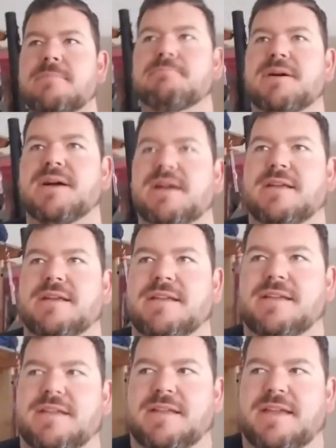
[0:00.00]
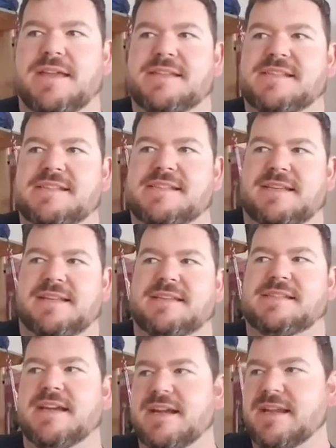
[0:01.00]
But it's
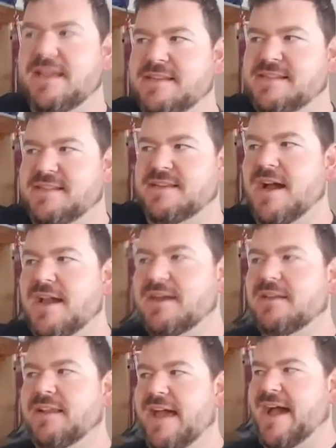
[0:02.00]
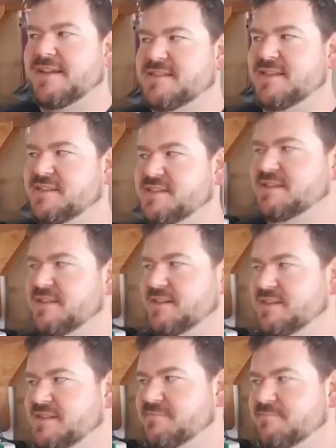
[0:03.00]
it's gonna it's not gonna last. This
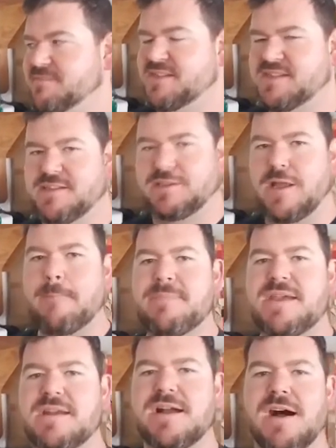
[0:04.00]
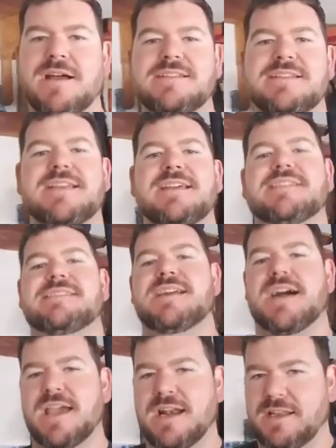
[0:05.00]
this slump in content is
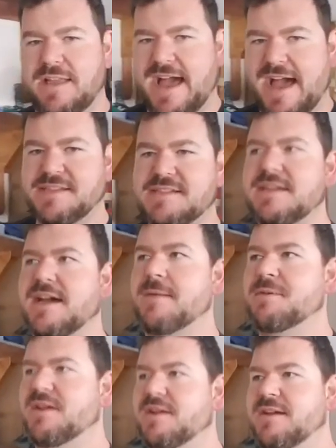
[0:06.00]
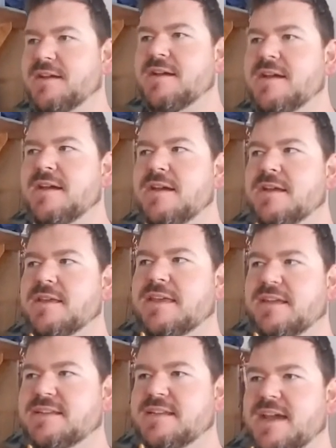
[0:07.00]
not gonna last. I'm gonna
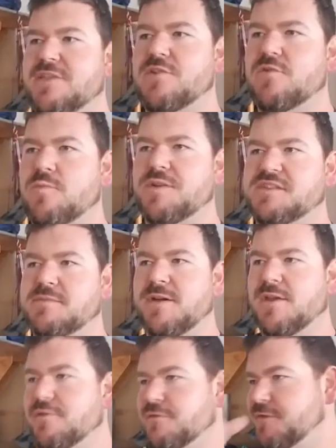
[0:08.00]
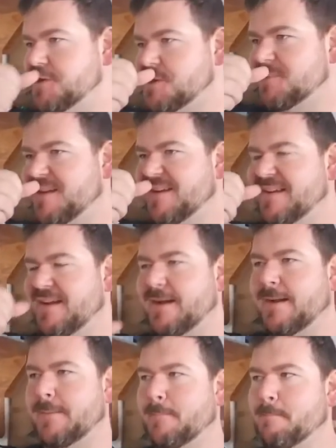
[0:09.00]
get together with some other fishermen.
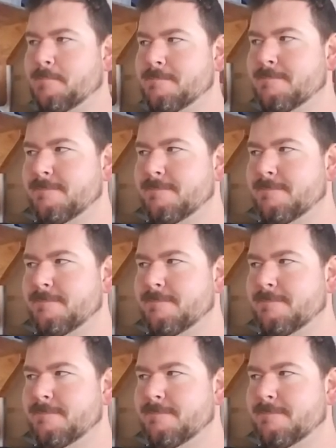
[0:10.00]
Um,